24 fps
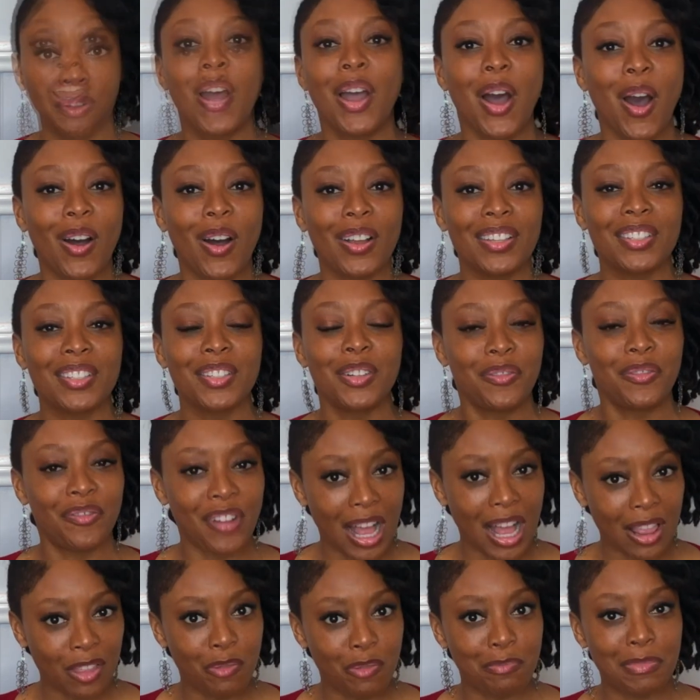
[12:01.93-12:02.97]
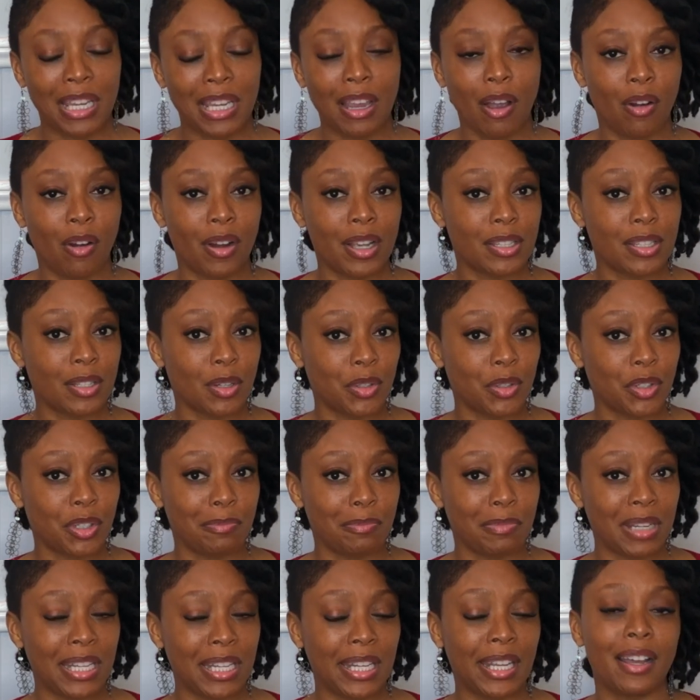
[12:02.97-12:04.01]
Also, follow me on social
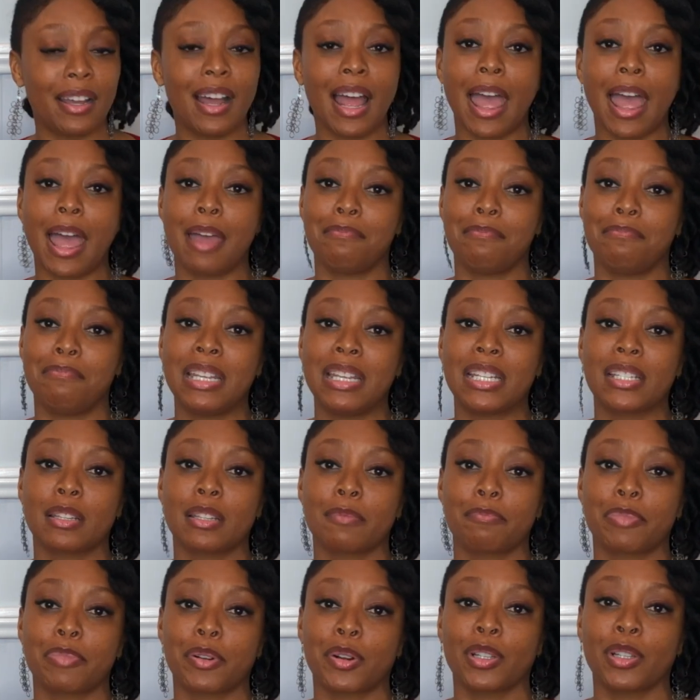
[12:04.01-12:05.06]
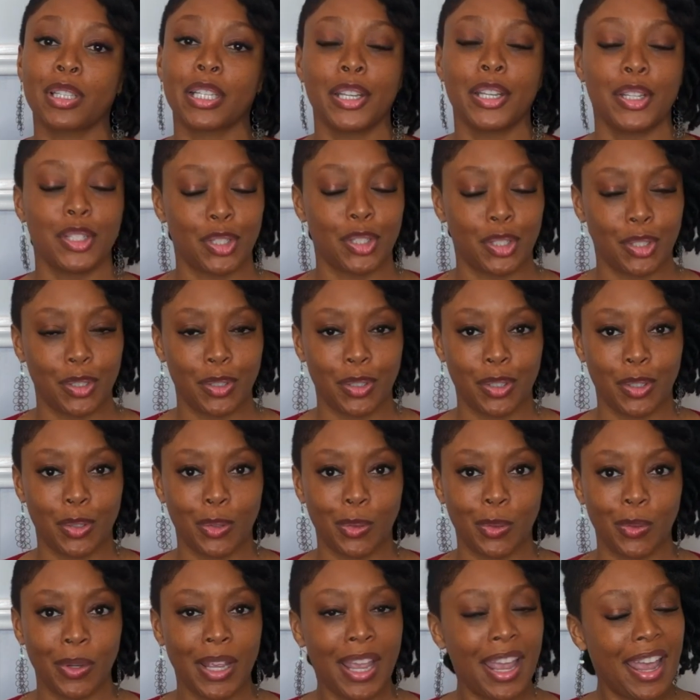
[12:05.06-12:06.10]
media at Miss Burley to
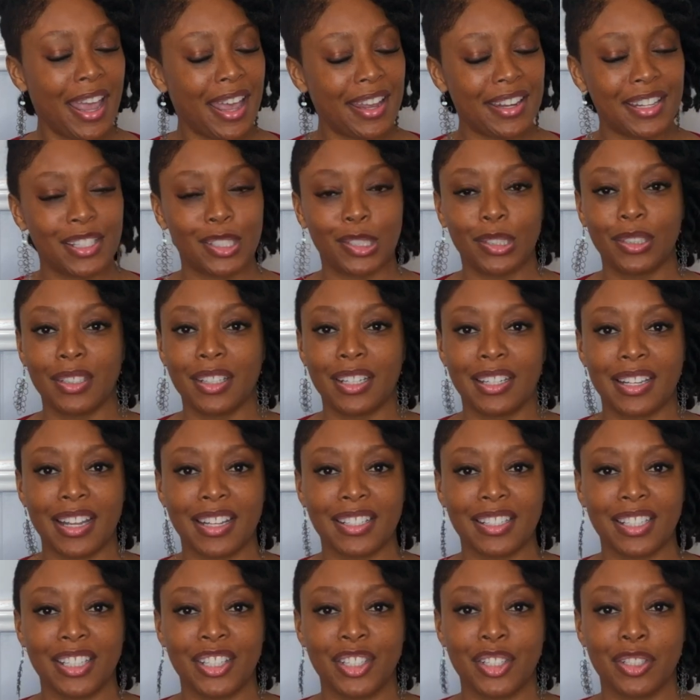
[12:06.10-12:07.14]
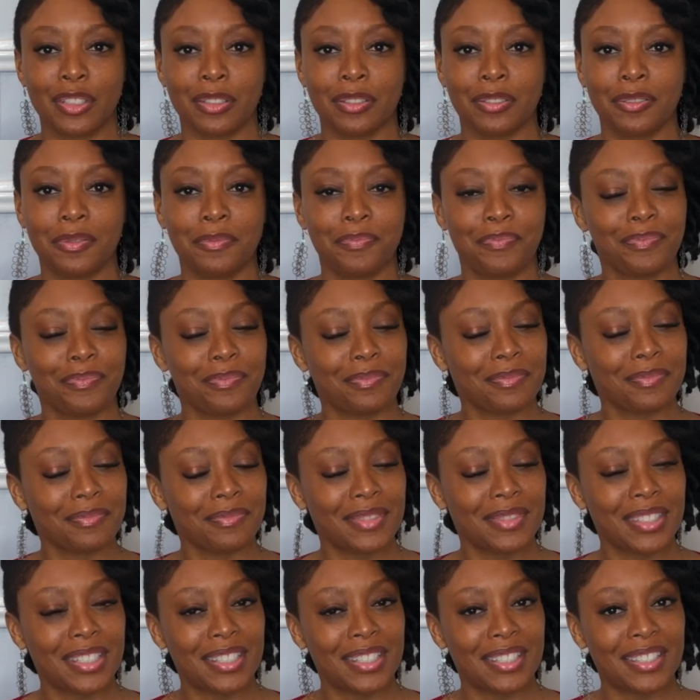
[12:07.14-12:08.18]
you. And until the next issue,
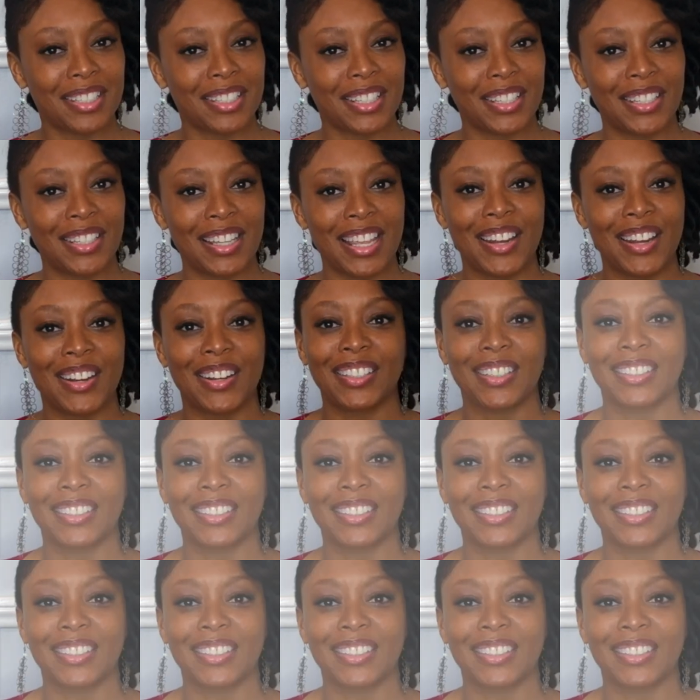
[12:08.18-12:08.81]
see you later.